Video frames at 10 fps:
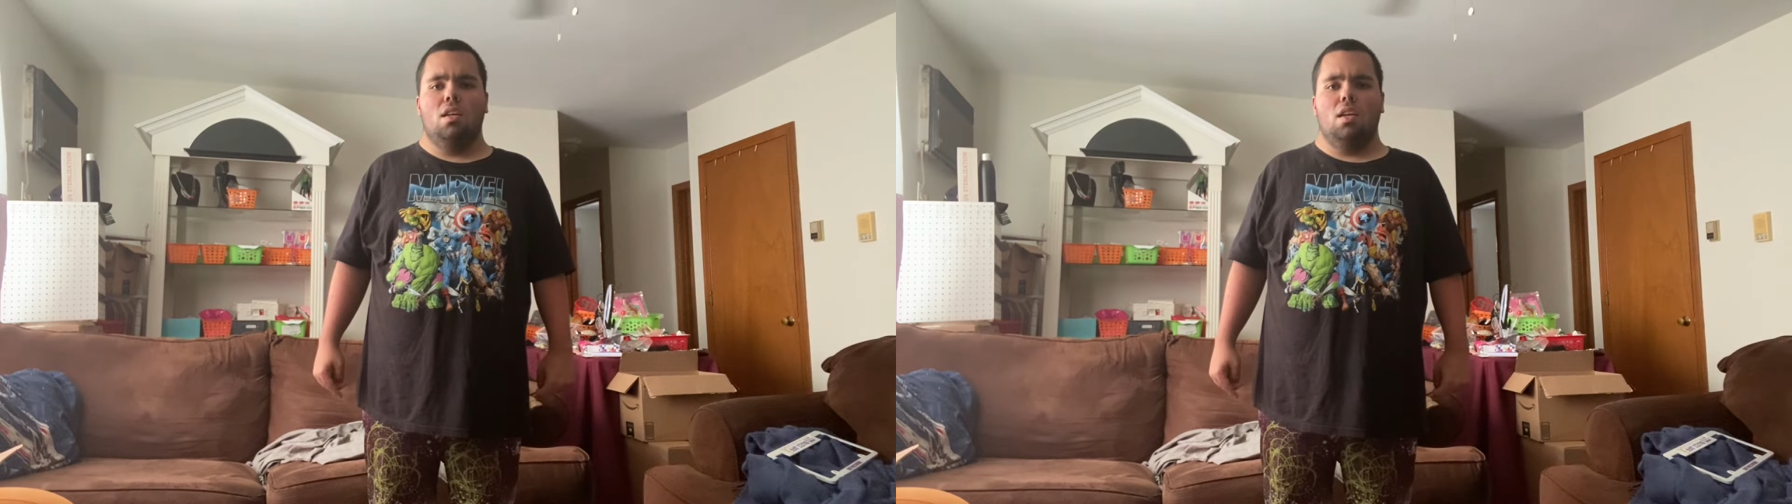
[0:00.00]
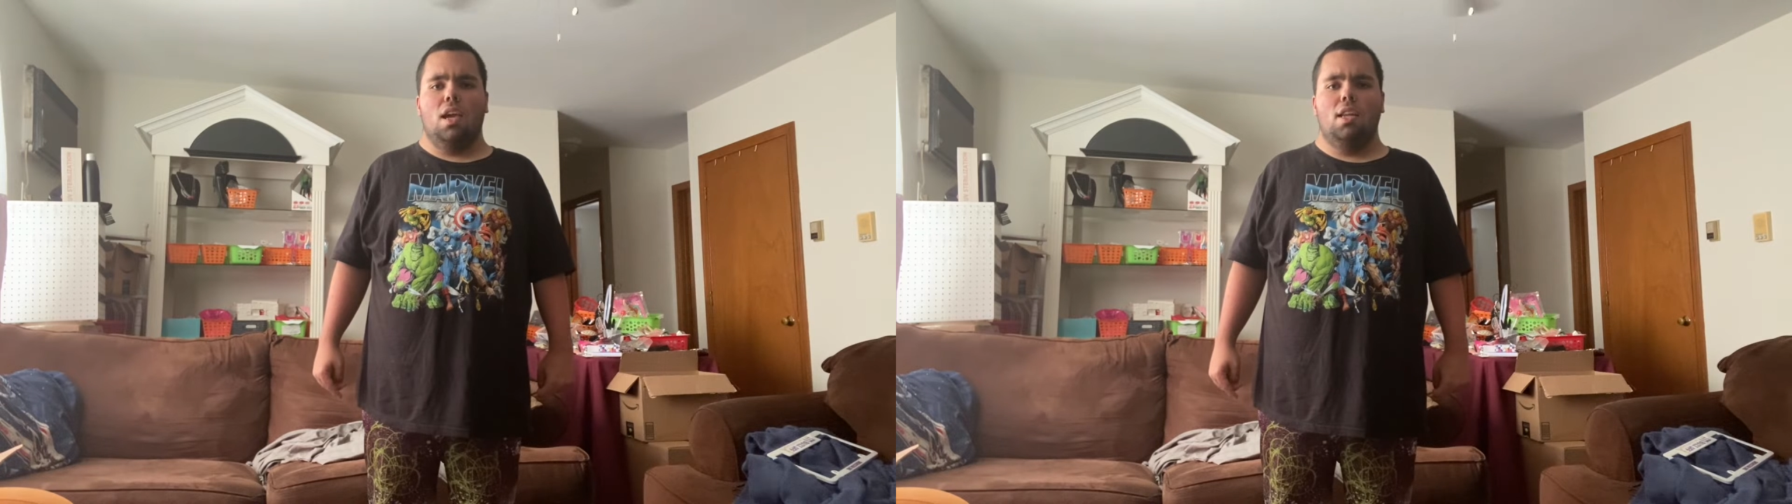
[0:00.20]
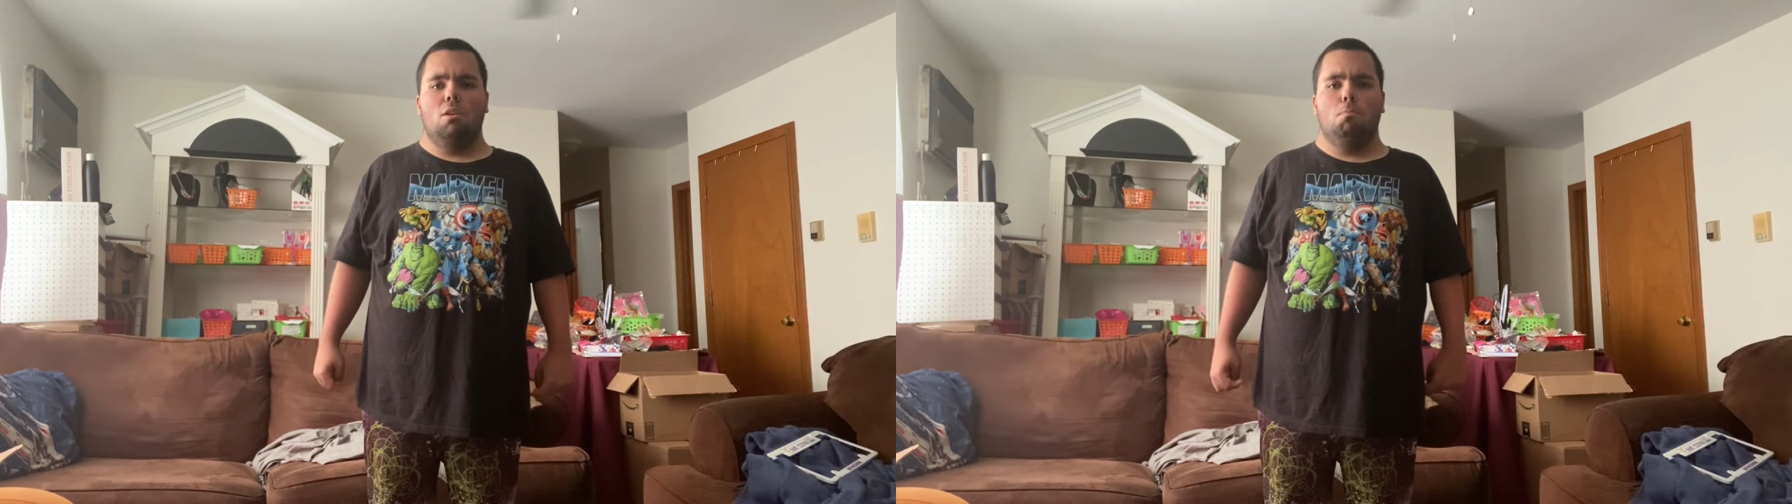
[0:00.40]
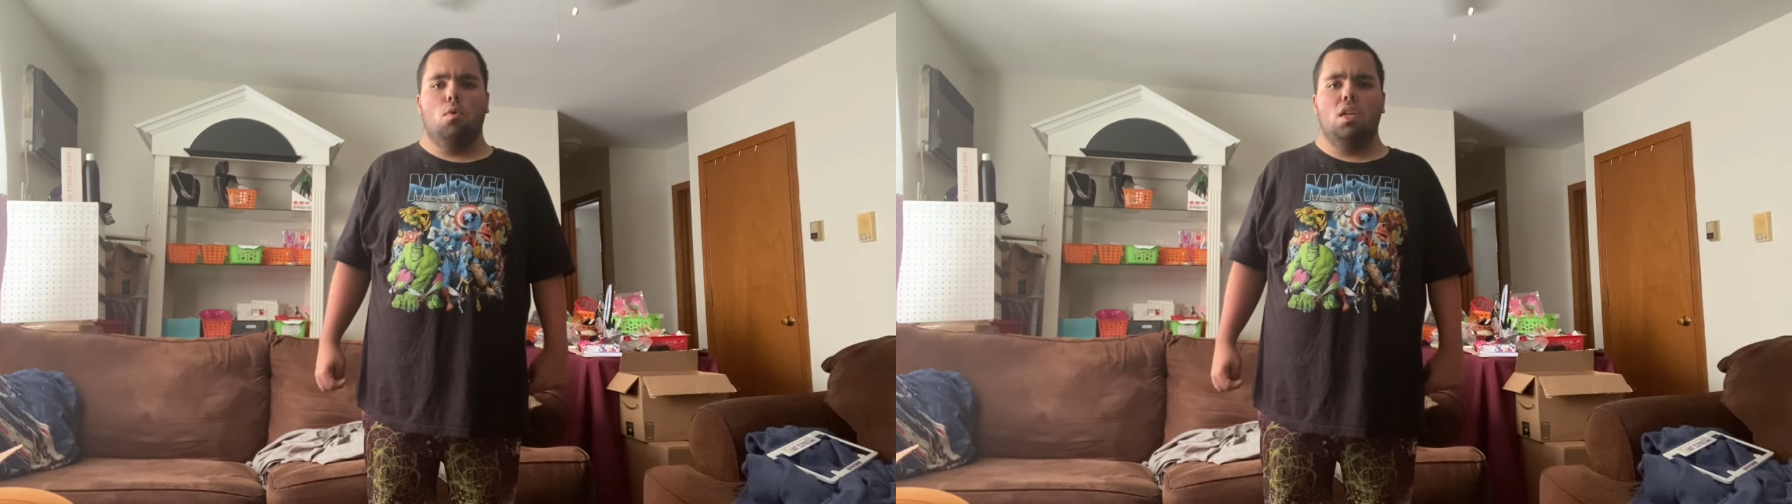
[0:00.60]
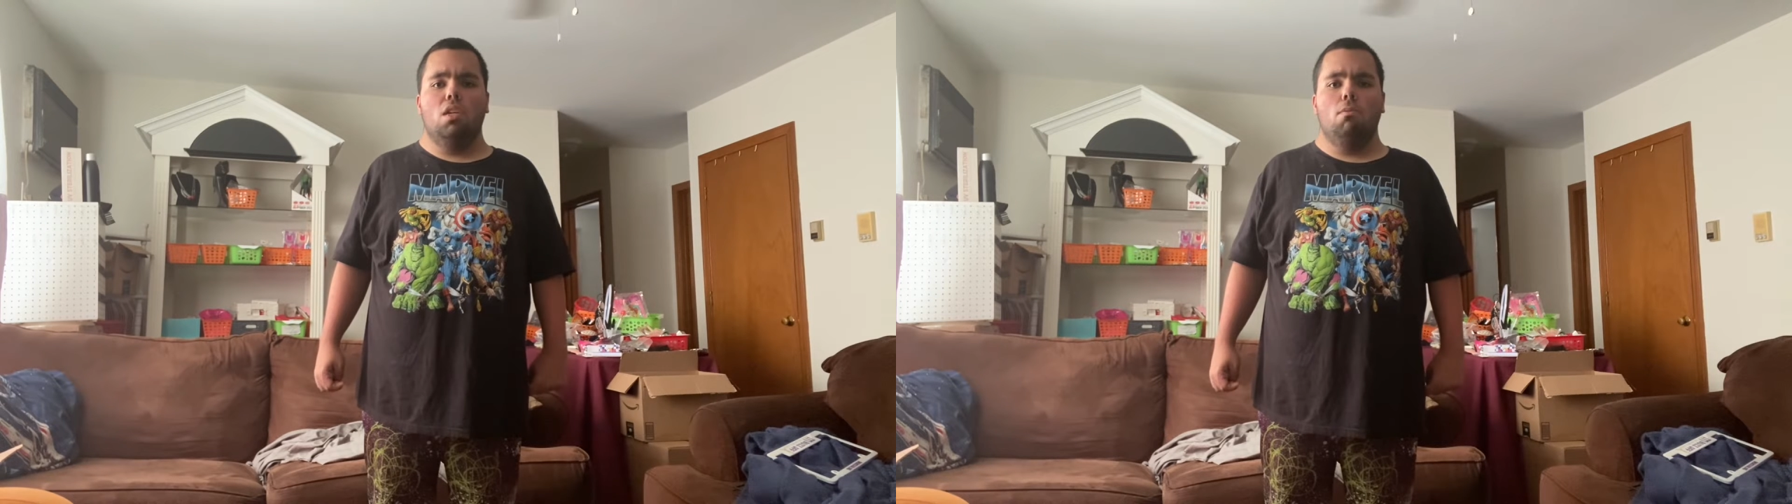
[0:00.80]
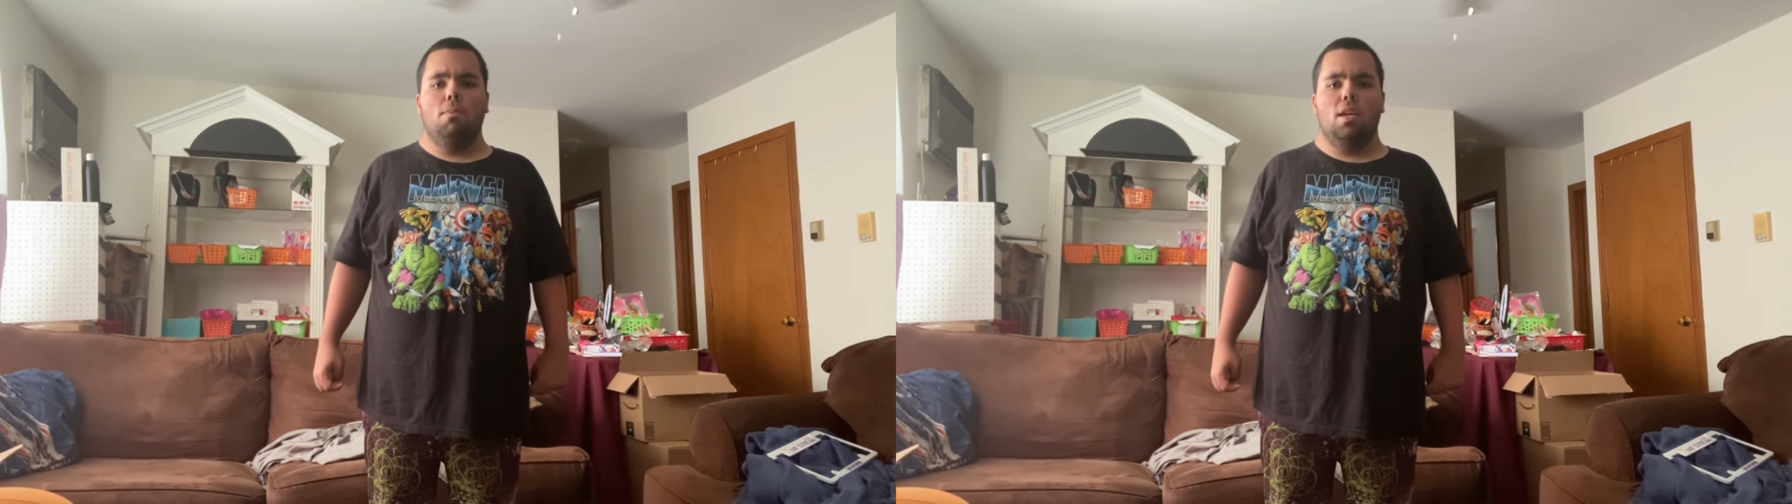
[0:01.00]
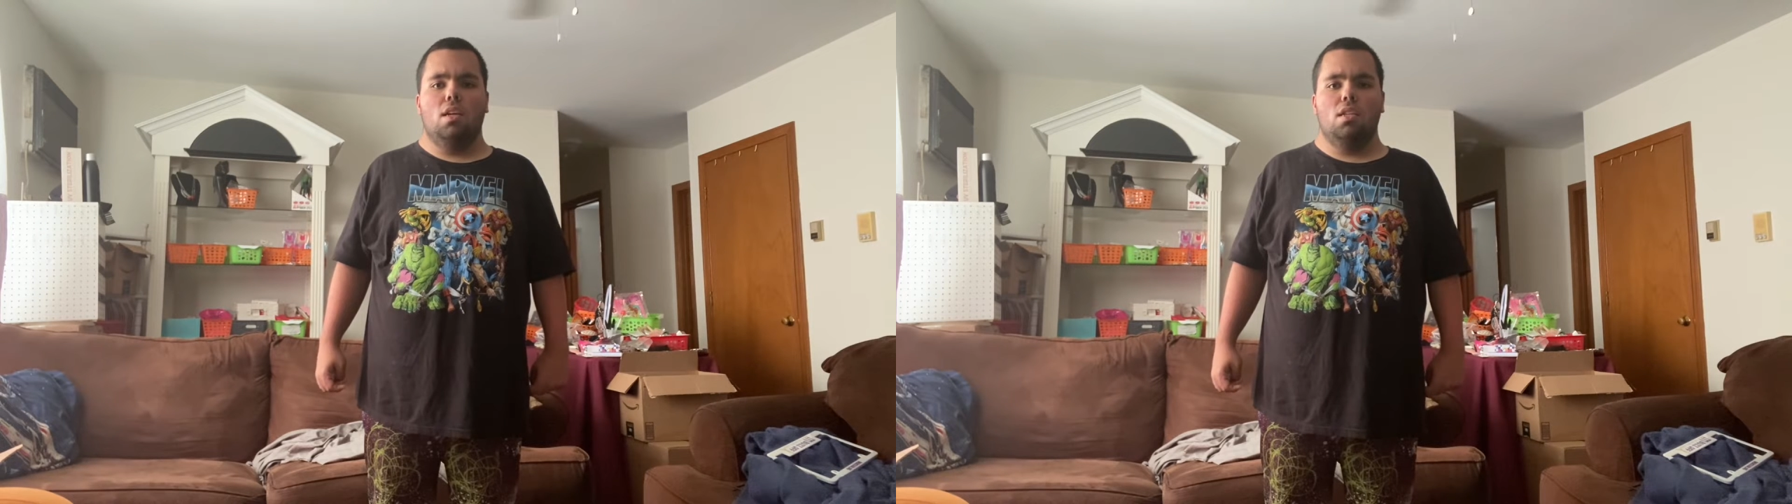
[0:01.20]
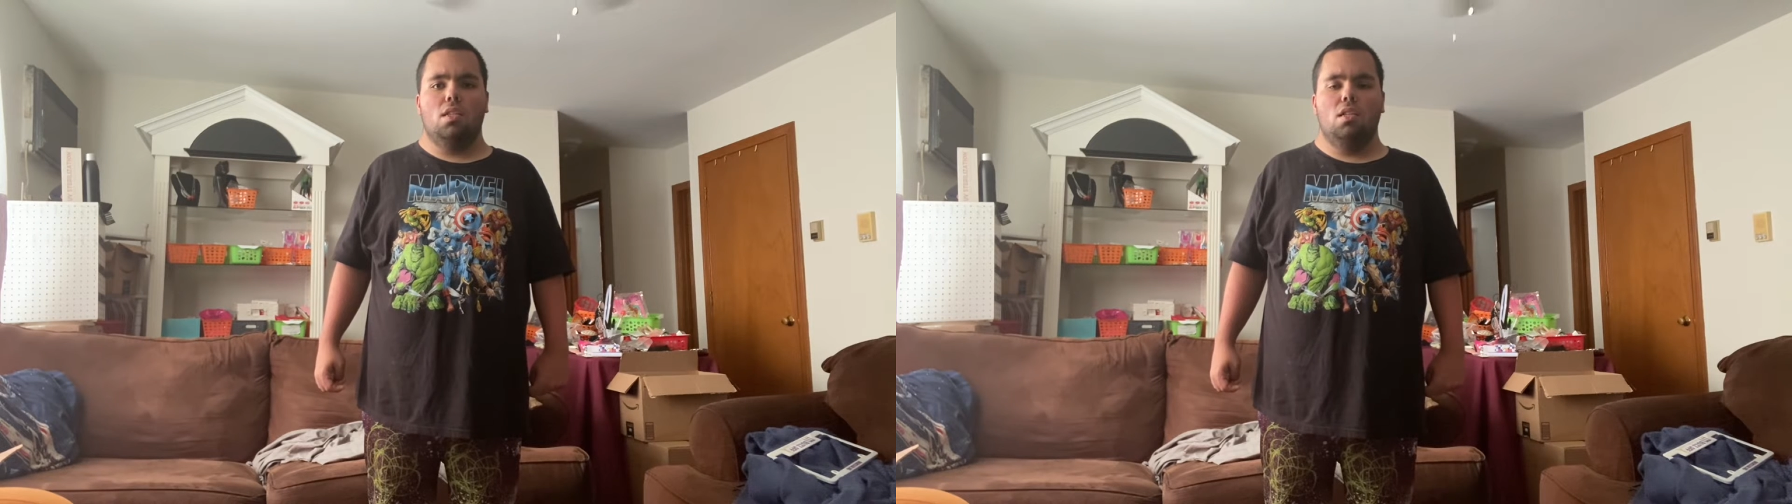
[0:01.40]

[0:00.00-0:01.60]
Can You Point Your Fingers